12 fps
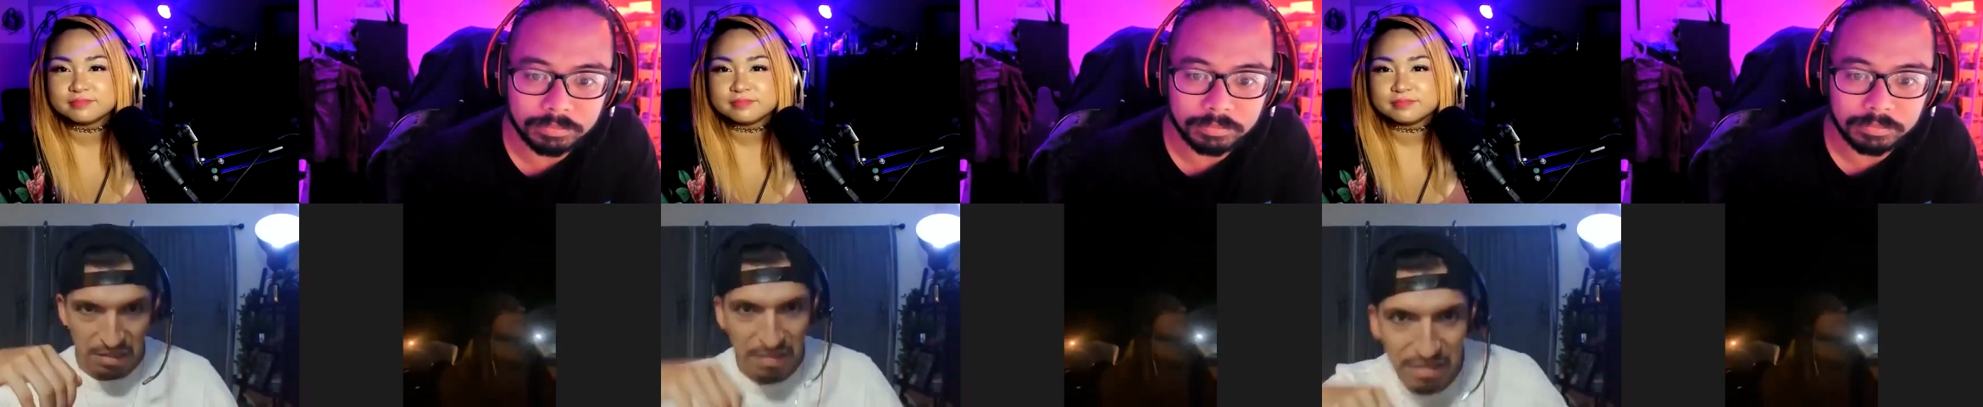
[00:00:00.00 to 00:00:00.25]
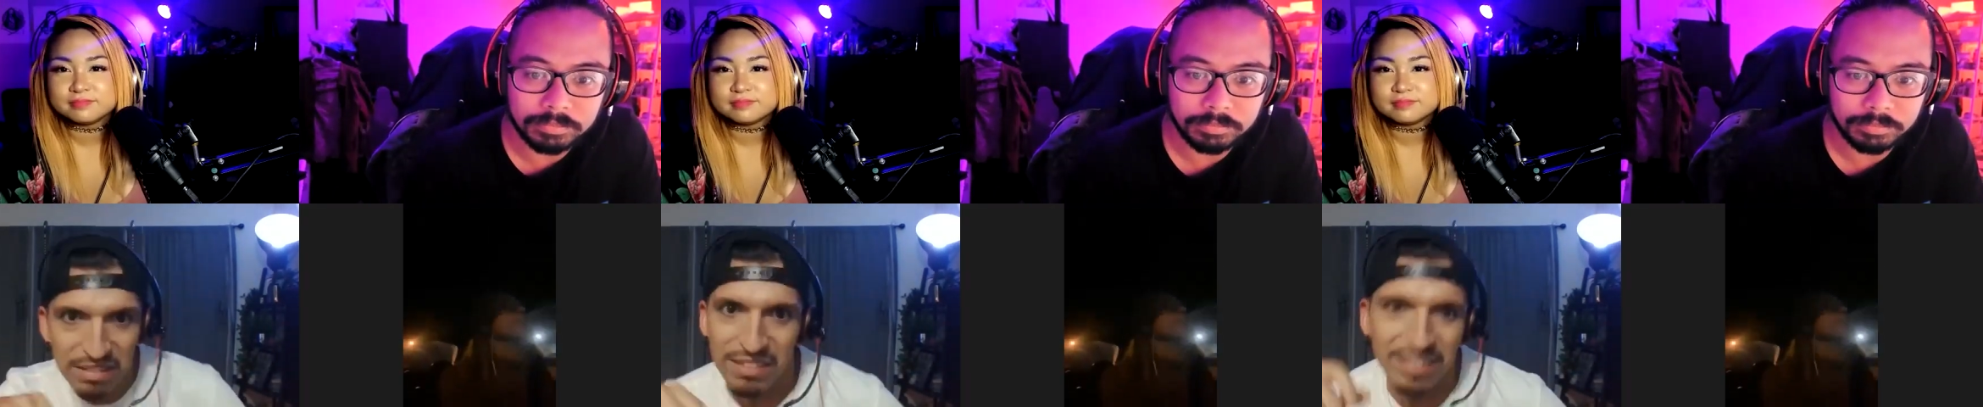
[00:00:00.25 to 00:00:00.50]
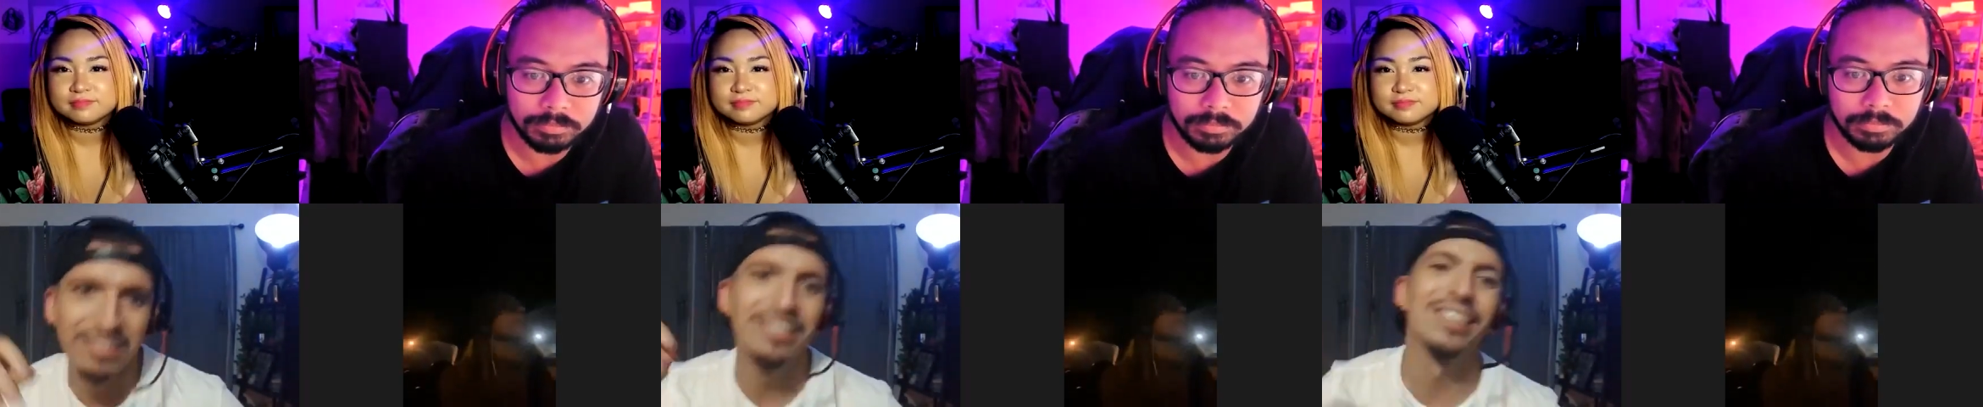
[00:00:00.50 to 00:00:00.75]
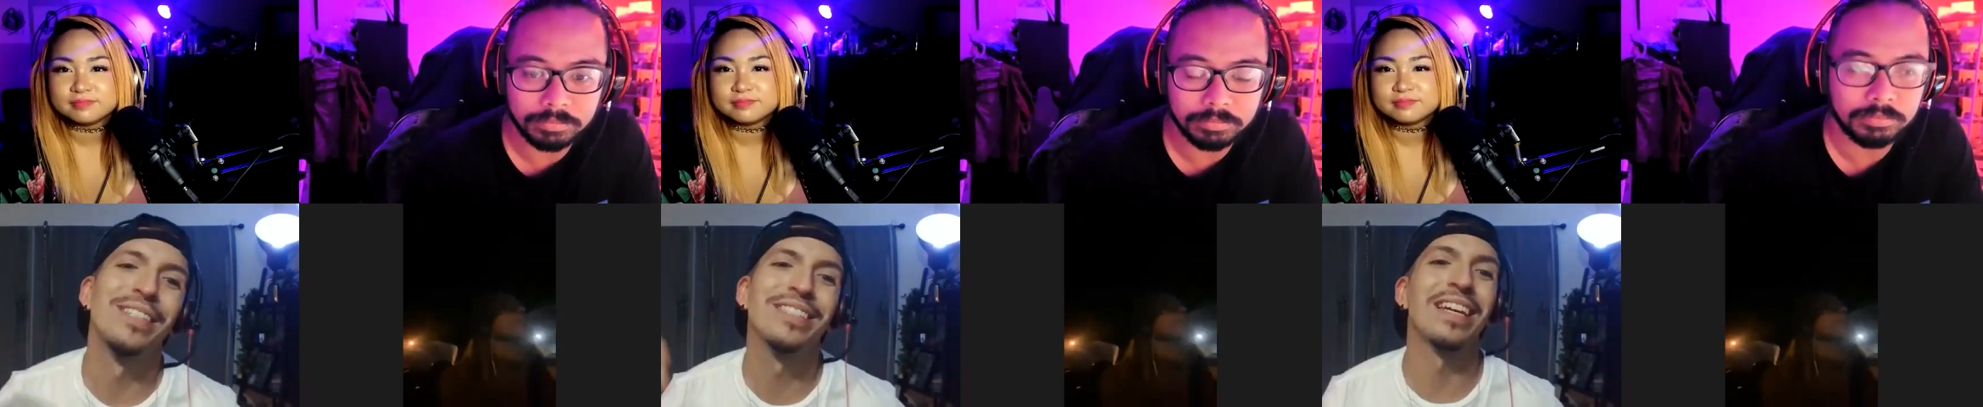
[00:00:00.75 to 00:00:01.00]
Speaker 1: goo, goo.
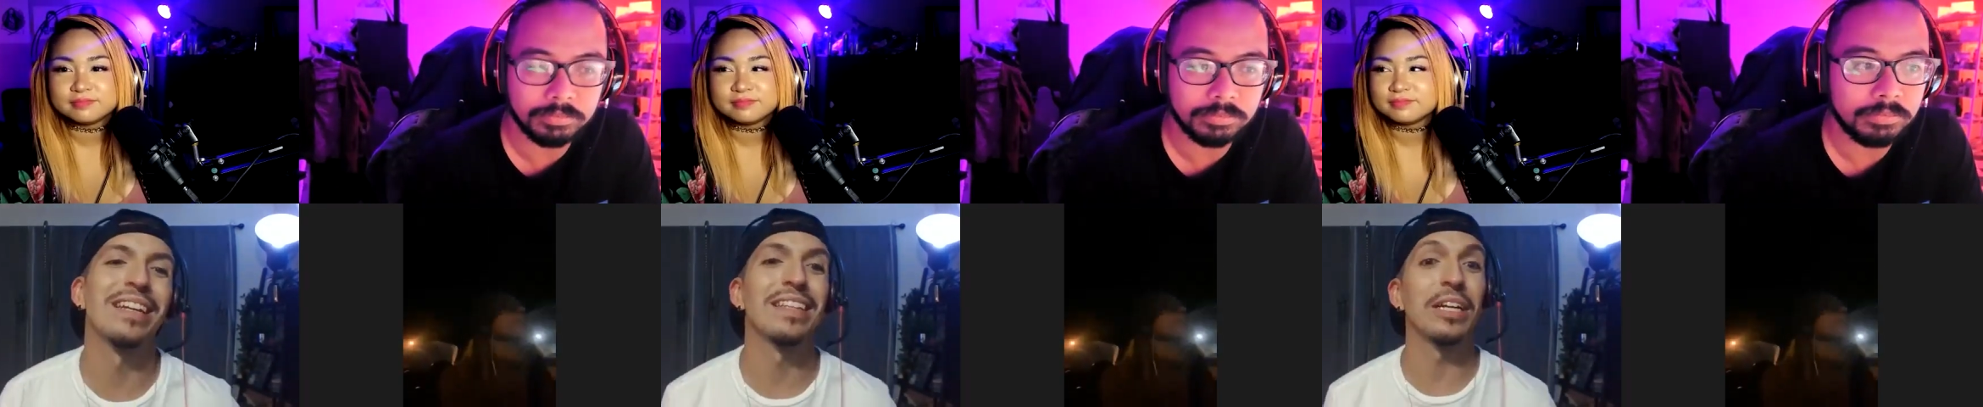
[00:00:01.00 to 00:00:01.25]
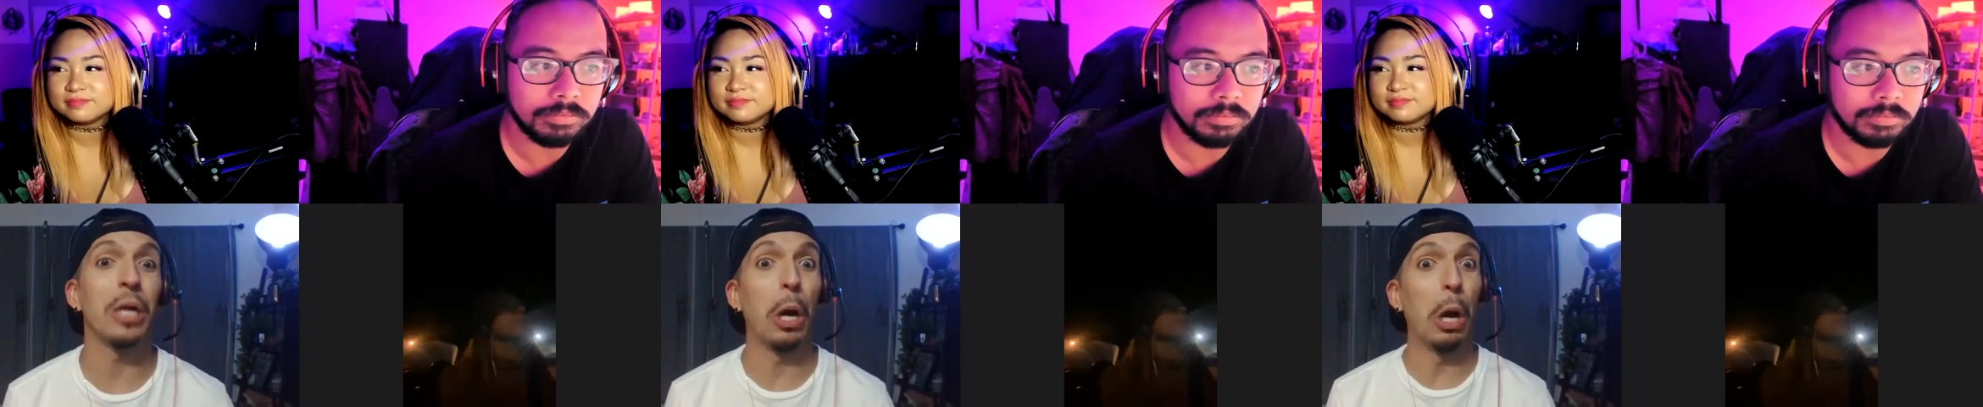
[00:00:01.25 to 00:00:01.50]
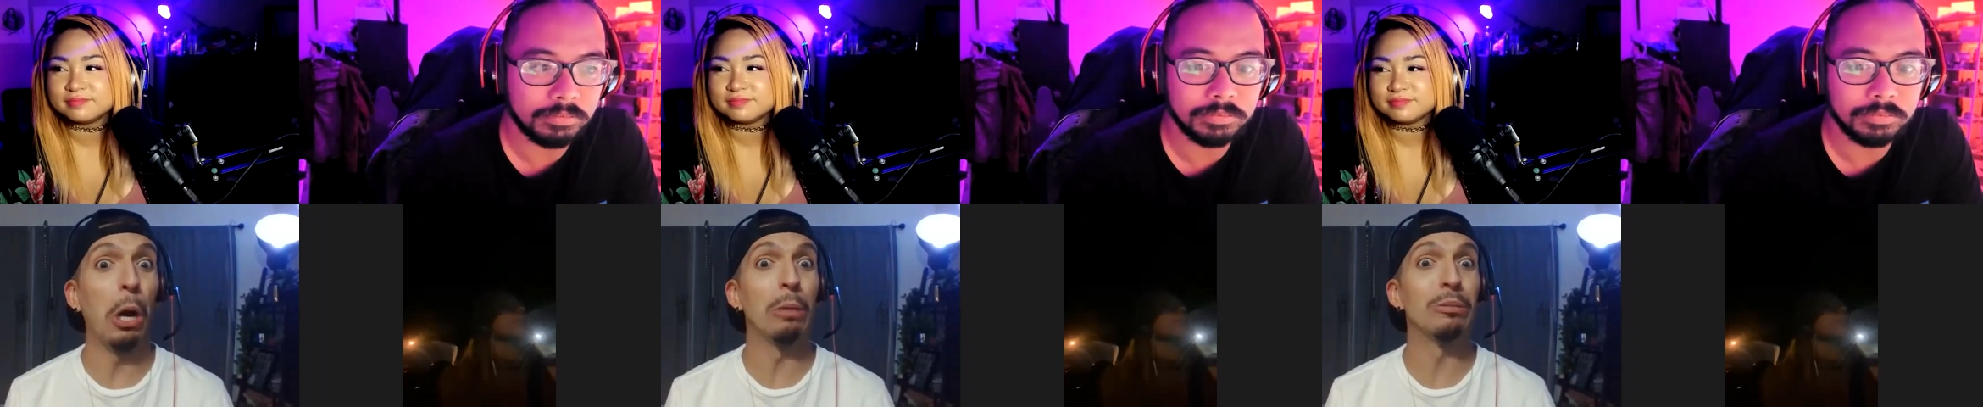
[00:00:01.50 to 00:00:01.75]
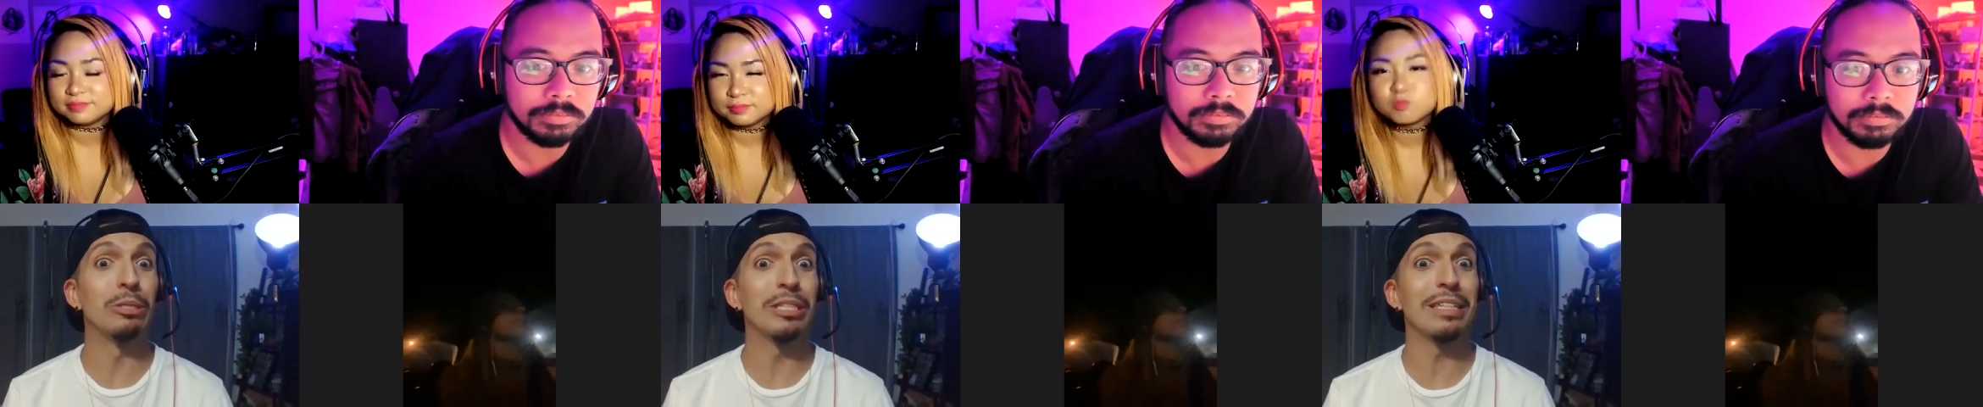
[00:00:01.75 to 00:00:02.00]
you're just kind of like, oh
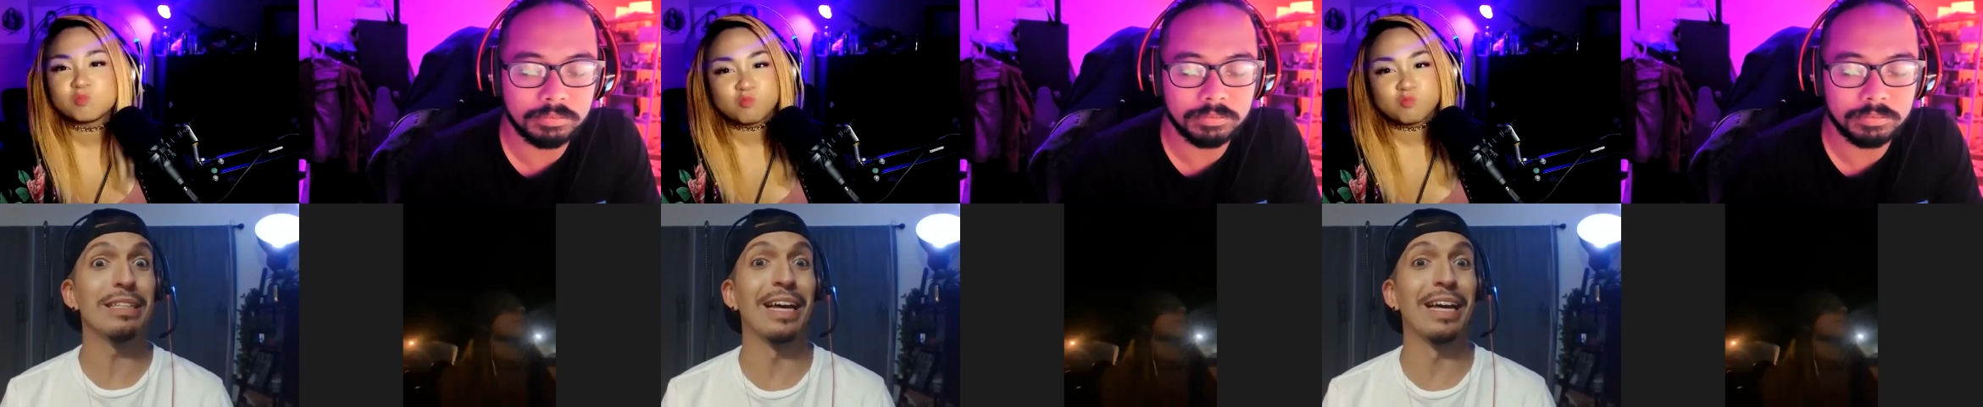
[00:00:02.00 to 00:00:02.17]
shit,